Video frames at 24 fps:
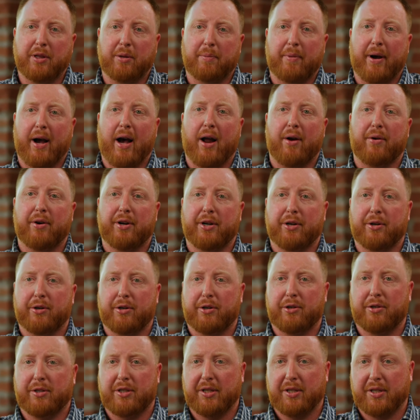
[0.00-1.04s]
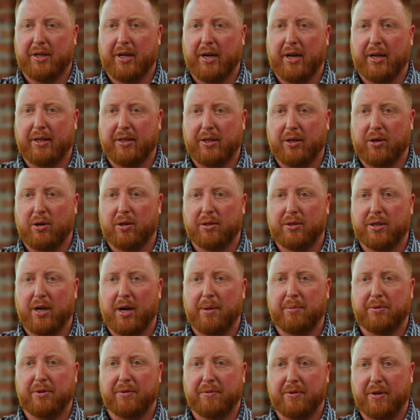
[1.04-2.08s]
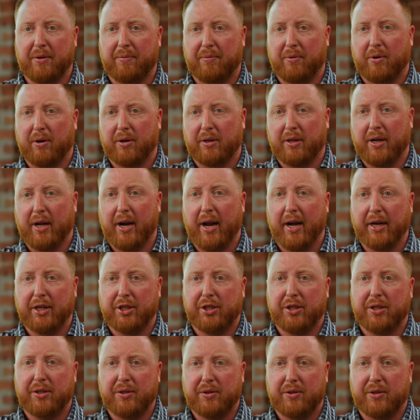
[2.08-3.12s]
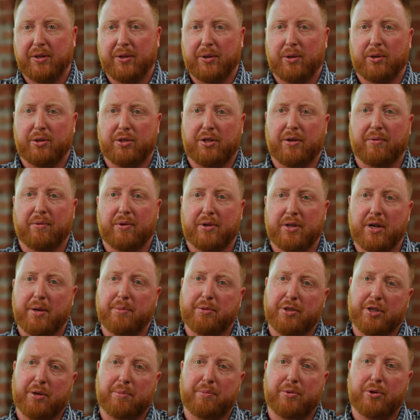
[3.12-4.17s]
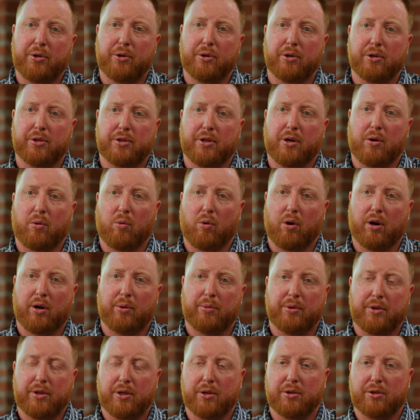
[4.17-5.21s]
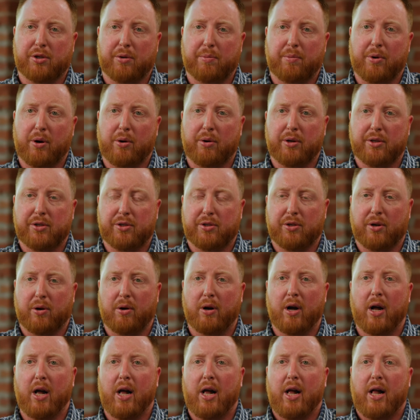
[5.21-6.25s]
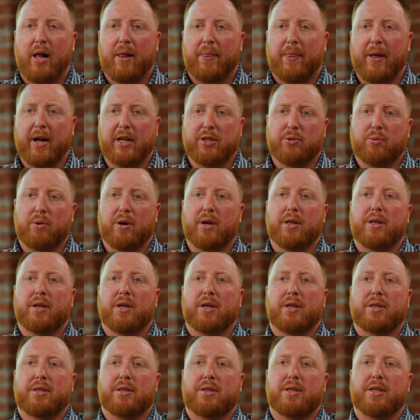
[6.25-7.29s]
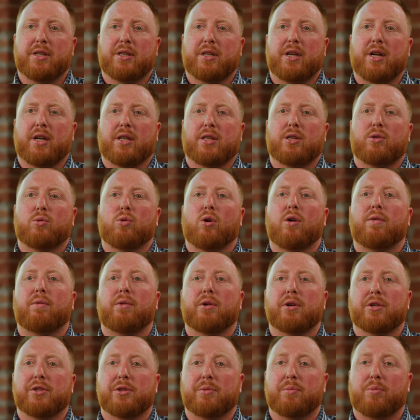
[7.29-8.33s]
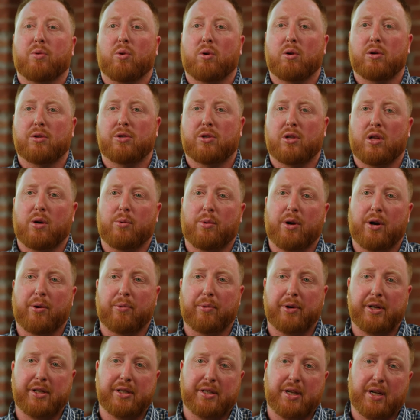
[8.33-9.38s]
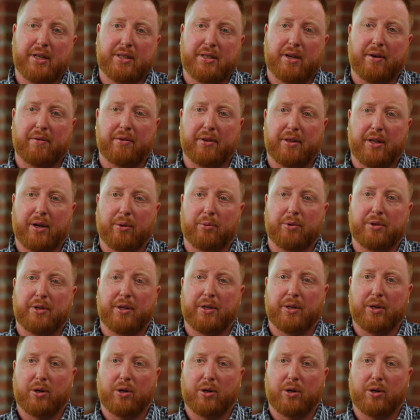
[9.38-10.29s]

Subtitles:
the battery, you're disconnecting all types of different connections, and there's different types of computers that are working with those components. So that's why the disconnect the 12 volt is important, so that way it resets everything within the